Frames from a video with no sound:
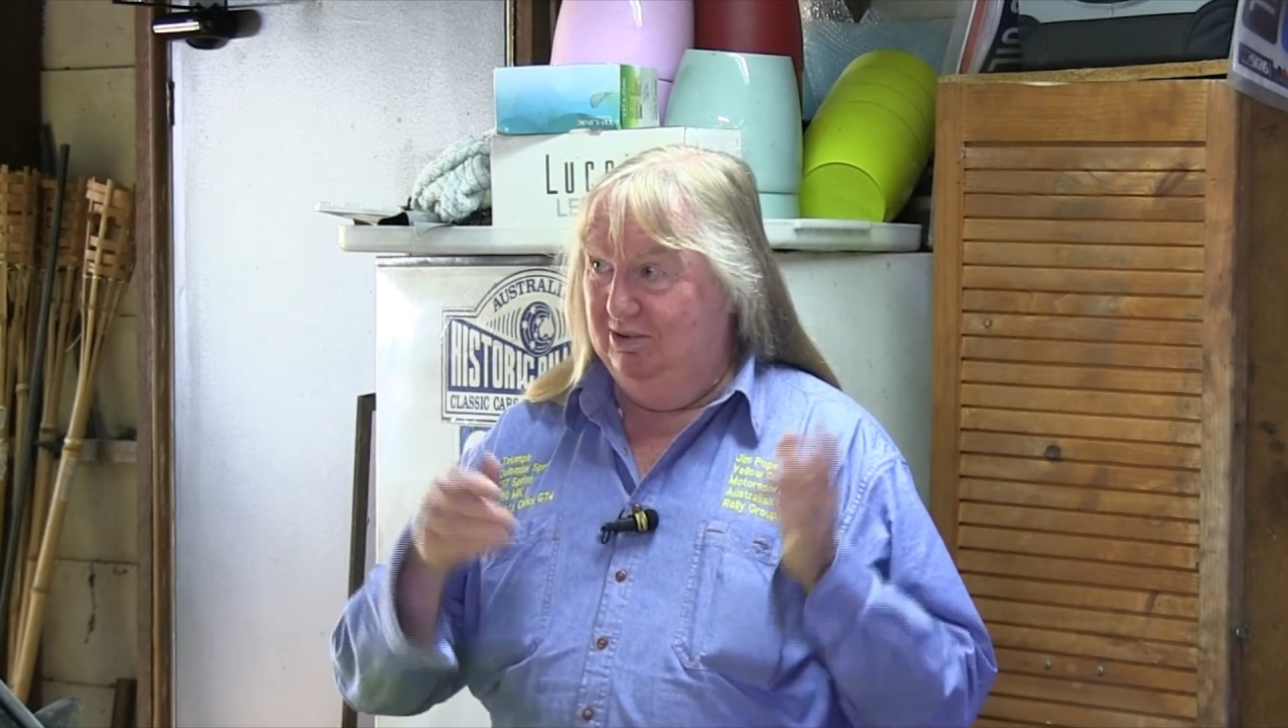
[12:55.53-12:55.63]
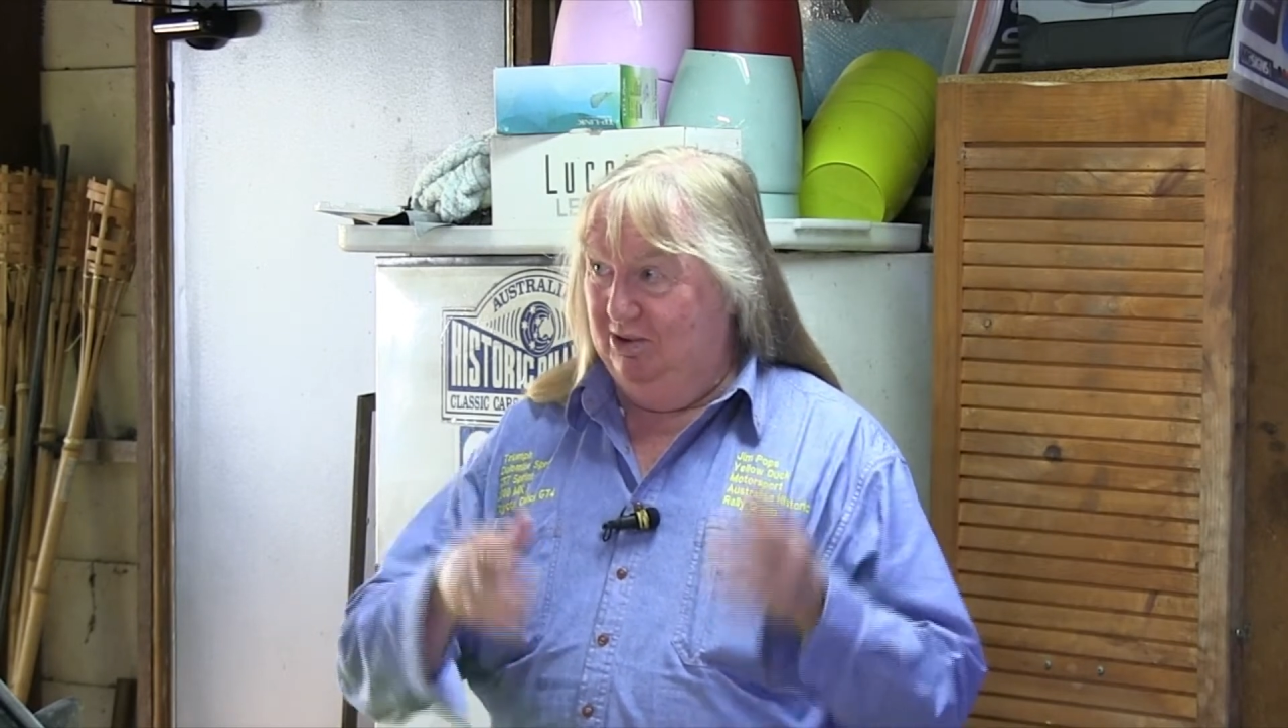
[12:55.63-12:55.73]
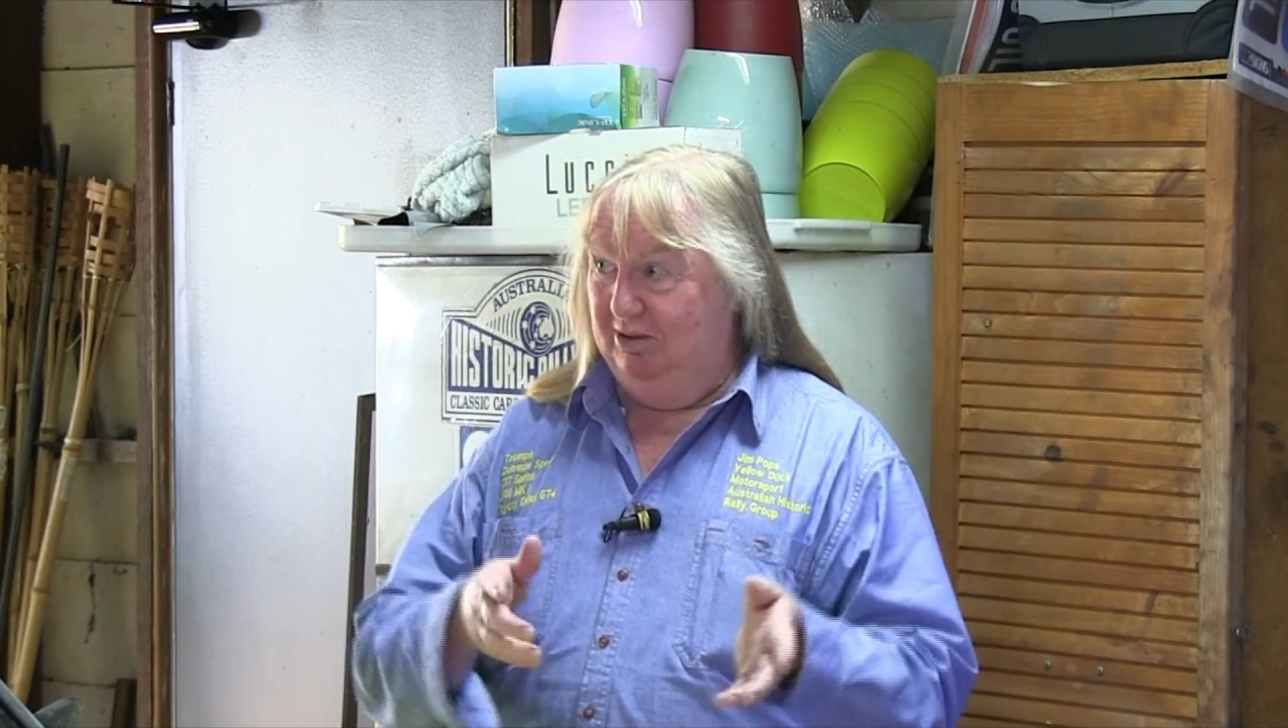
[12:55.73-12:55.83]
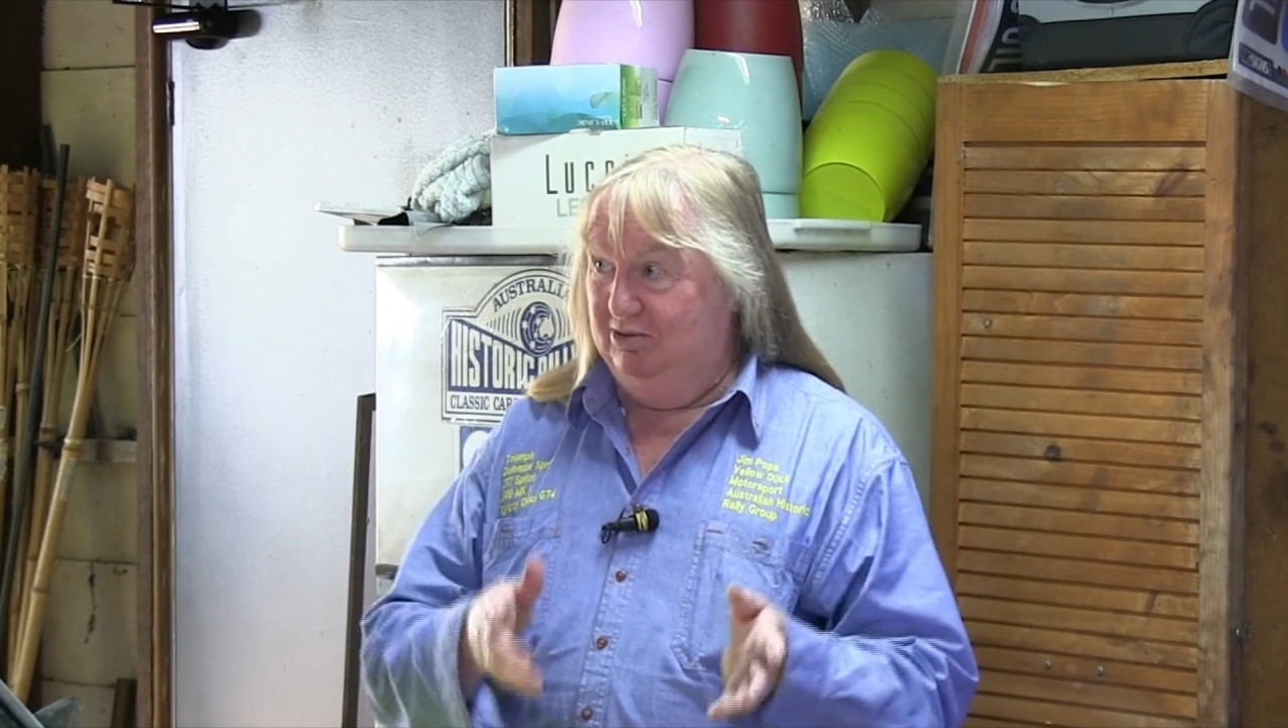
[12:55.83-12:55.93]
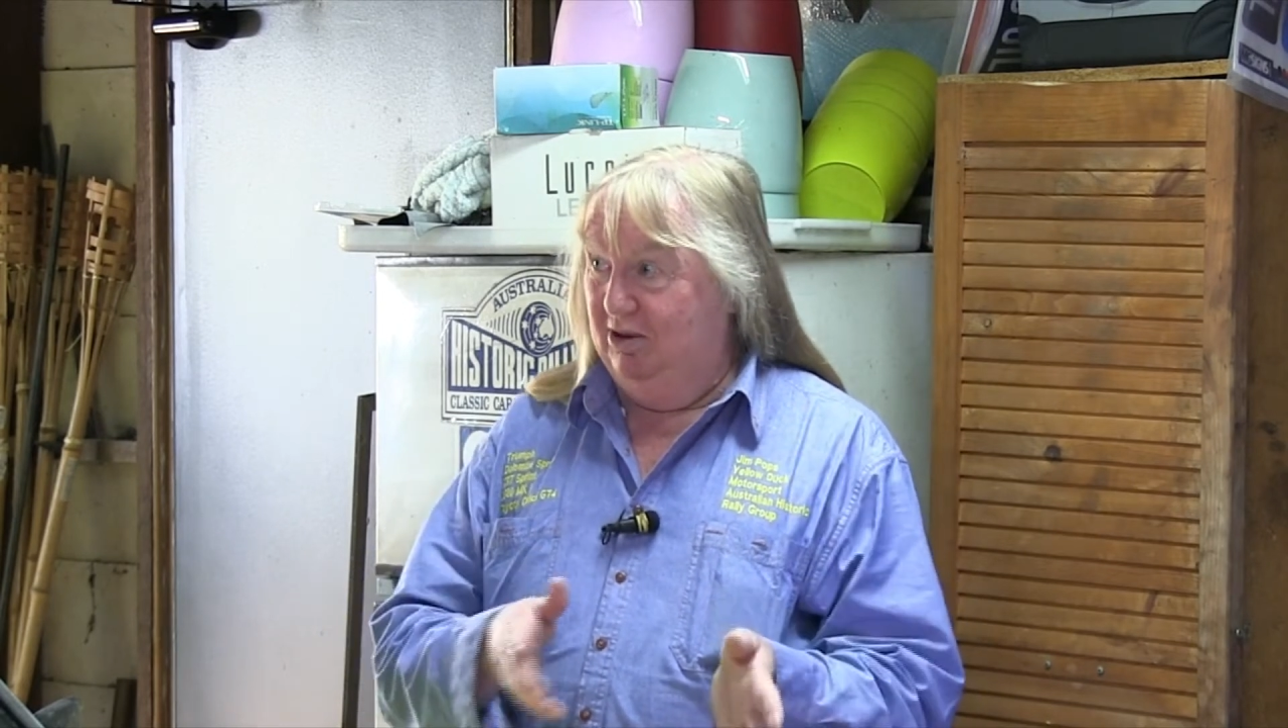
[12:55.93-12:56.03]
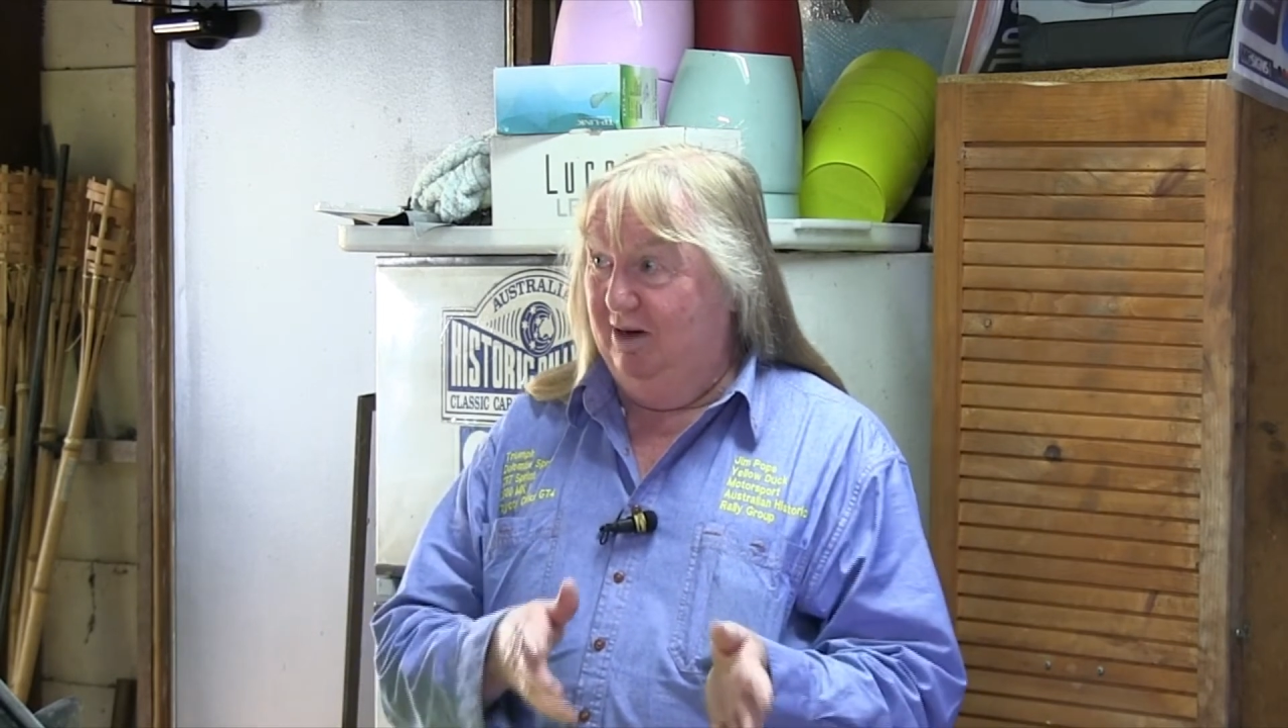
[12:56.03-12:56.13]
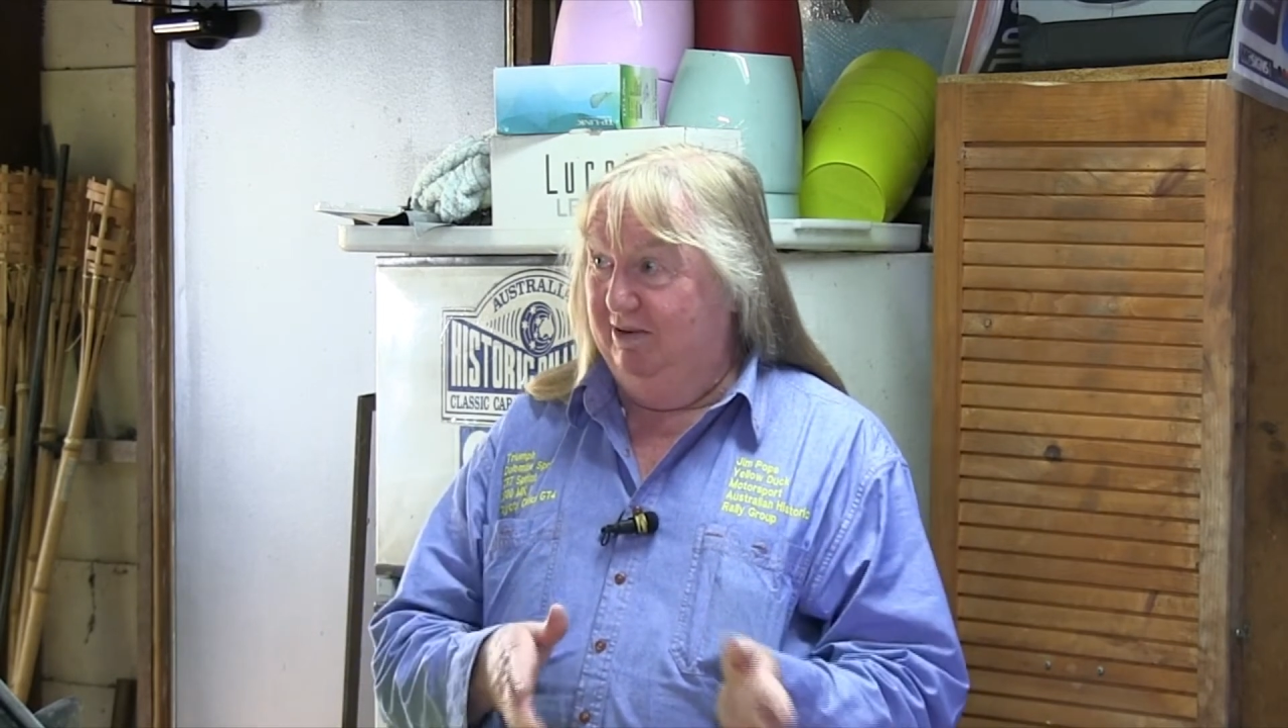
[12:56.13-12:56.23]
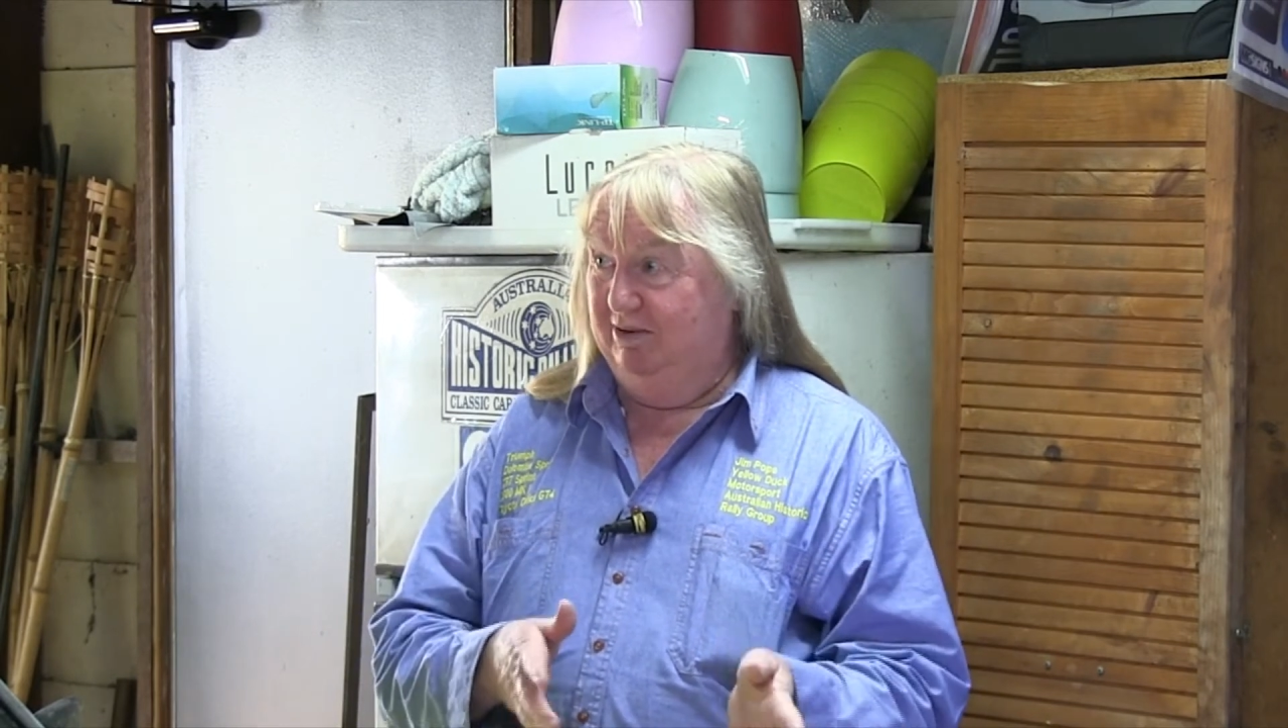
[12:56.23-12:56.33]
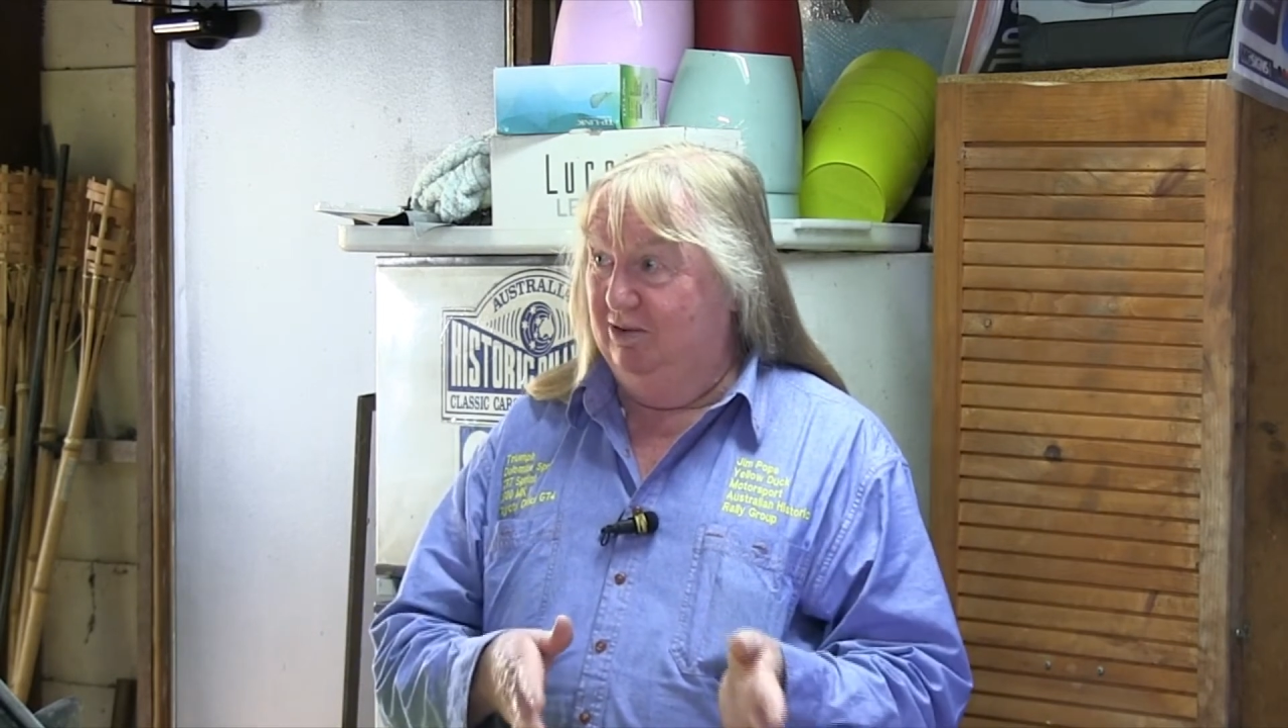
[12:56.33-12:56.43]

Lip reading: not driving